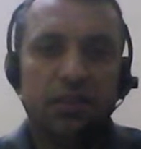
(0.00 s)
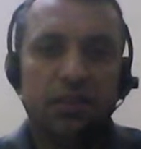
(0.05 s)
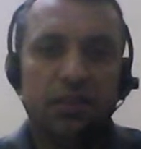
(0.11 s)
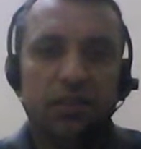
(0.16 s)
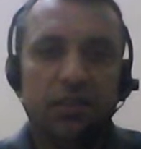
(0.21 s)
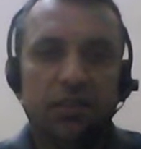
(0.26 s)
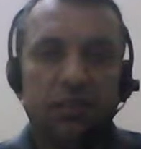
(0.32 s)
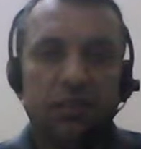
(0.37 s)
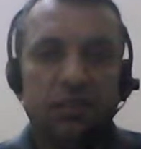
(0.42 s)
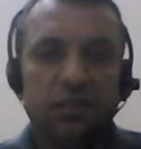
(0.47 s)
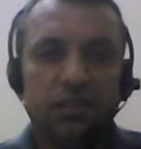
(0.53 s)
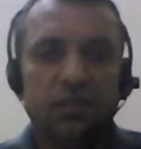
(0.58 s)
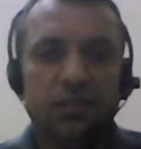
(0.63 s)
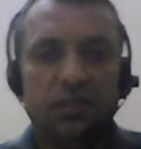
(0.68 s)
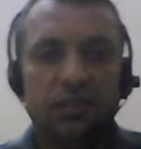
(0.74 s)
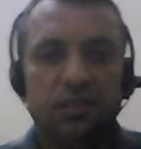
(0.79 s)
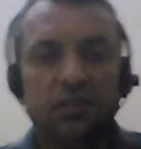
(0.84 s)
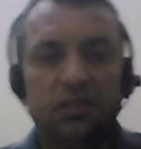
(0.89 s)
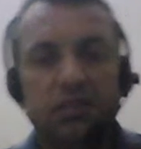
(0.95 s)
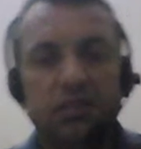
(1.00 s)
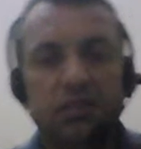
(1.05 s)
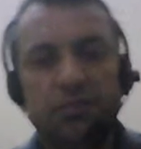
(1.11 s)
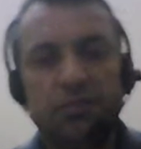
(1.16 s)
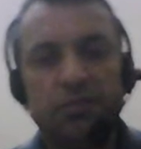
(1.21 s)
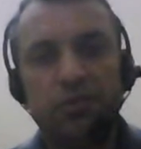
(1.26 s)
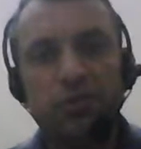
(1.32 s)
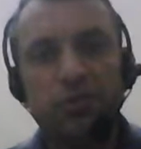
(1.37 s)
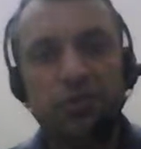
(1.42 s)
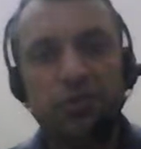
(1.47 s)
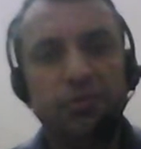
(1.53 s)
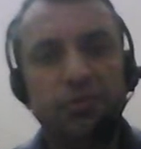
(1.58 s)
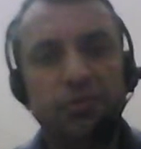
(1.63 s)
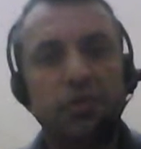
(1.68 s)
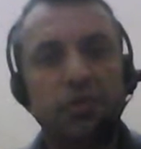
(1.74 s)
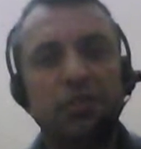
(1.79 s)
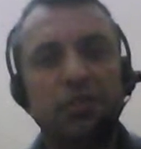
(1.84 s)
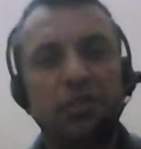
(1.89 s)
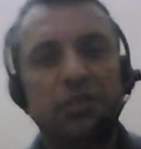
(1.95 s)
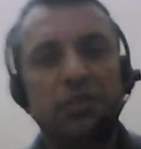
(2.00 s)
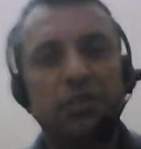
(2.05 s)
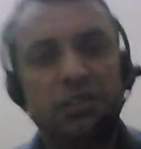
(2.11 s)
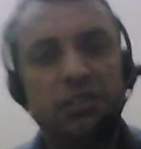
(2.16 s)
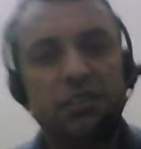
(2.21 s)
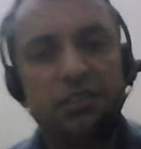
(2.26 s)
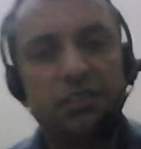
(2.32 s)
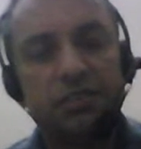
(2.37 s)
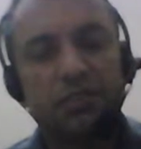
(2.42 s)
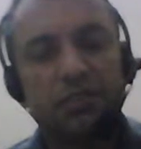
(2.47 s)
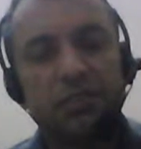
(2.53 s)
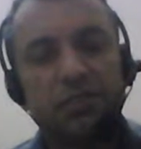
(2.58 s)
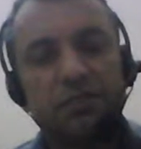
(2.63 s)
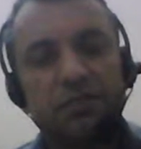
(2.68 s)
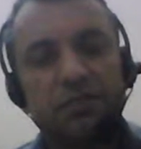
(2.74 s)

And most important thing is